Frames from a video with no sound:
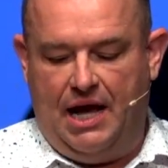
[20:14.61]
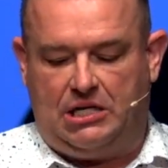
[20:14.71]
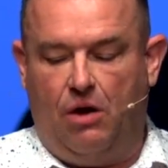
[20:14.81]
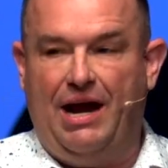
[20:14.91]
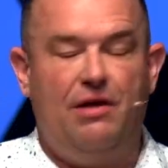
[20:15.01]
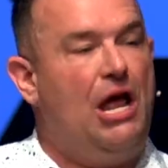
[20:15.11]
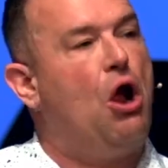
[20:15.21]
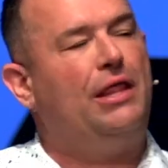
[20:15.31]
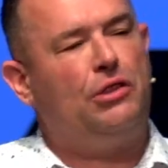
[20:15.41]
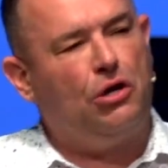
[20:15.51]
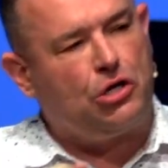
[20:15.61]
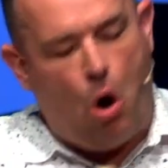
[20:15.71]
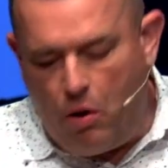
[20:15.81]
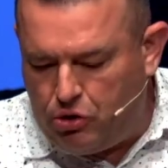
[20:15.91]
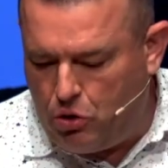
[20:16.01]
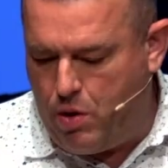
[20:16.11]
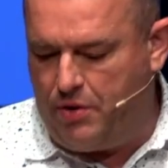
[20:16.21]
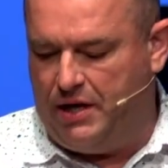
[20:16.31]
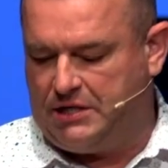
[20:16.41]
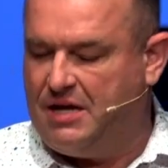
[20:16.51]
And so here they are, they're going through the
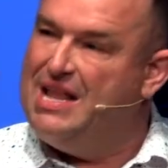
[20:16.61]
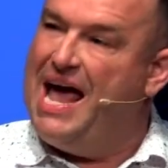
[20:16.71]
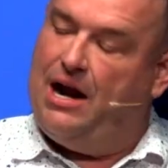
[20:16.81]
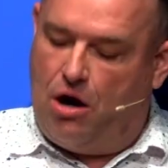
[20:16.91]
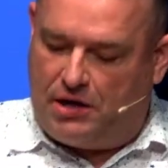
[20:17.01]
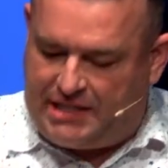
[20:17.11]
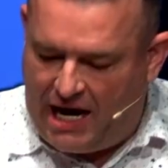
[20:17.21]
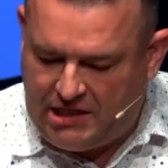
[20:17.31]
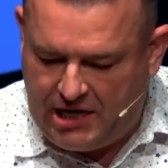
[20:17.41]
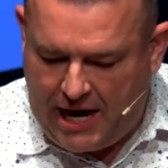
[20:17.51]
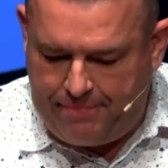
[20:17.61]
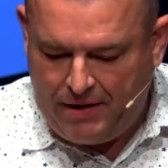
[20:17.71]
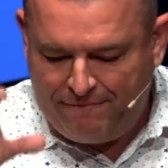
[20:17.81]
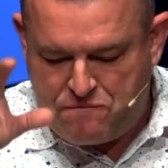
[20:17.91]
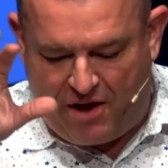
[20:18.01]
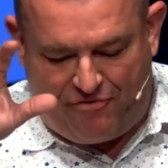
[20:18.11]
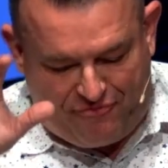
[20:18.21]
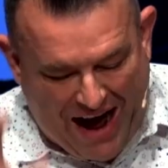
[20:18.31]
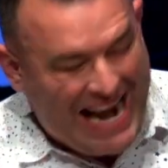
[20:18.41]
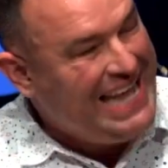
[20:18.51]
wilderness. And in our text today, they
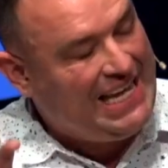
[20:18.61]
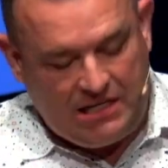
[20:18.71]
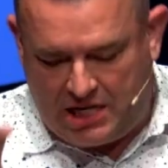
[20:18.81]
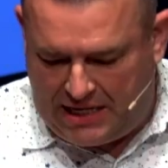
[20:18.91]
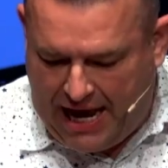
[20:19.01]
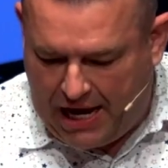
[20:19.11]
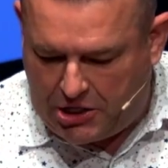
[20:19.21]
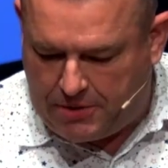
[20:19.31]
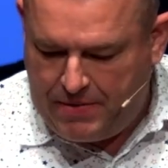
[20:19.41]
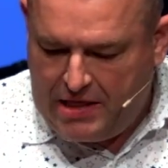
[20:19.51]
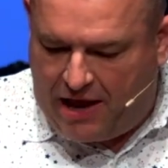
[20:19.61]
finally get to the edge.